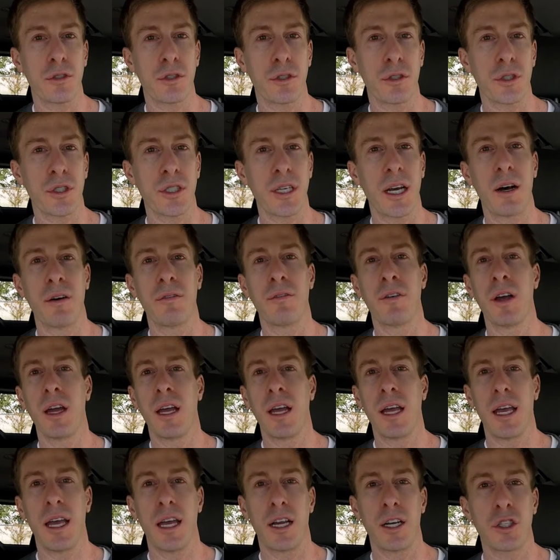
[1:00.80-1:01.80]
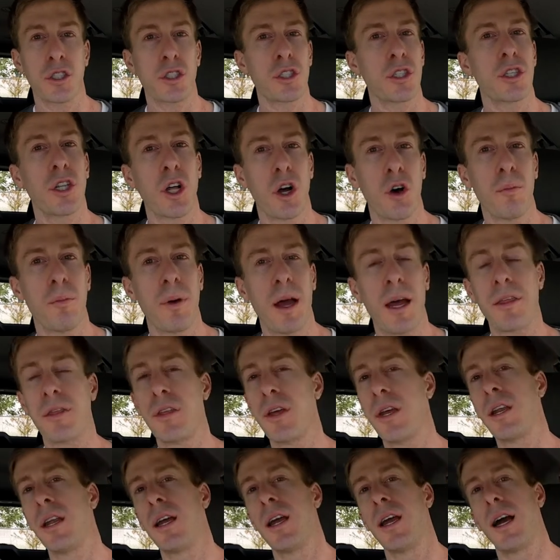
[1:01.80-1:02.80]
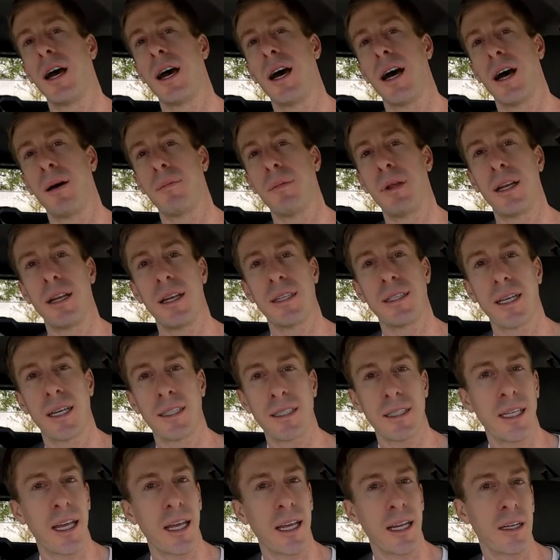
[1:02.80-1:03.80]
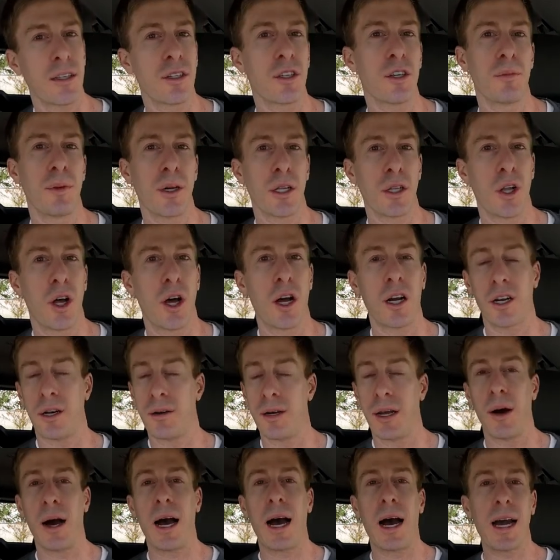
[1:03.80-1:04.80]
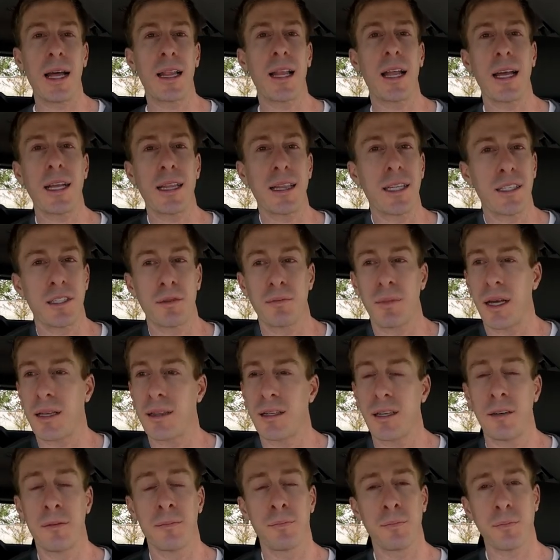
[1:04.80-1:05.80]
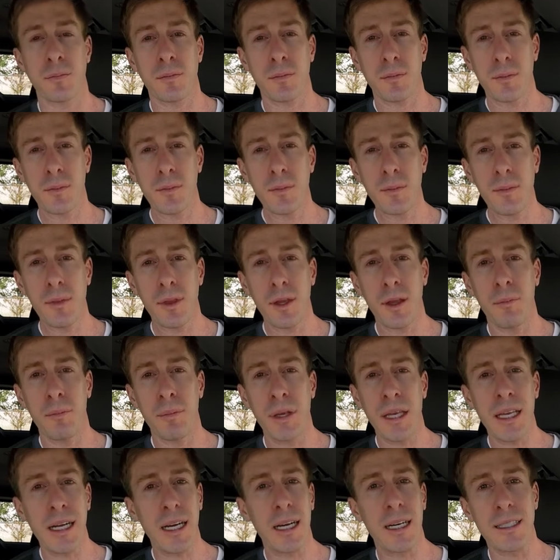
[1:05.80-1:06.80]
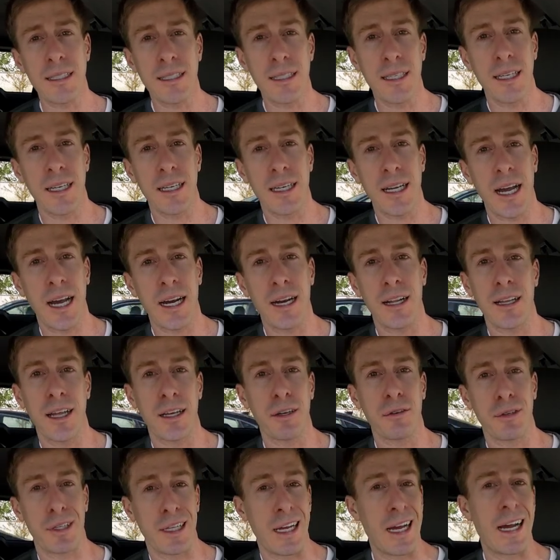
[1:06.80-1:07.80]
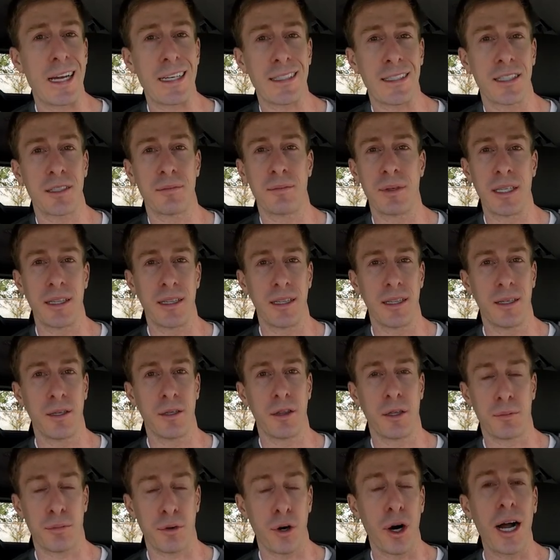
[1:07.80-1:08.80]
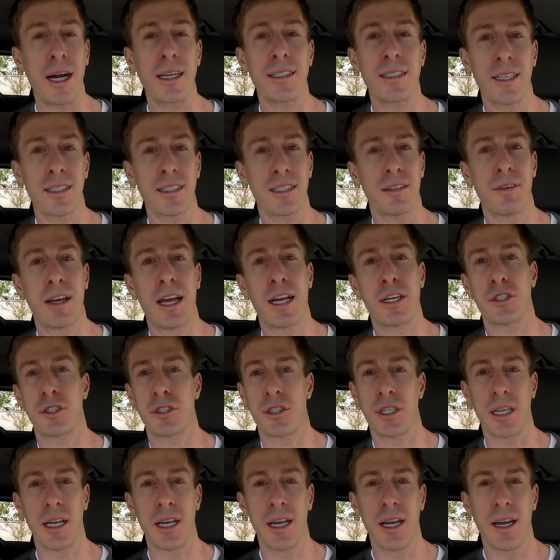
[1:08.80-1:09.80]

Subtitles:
yourself in a slow method, and it does take a little bit longer. Now, I like this method because it kind of like relaxes me. The process of actually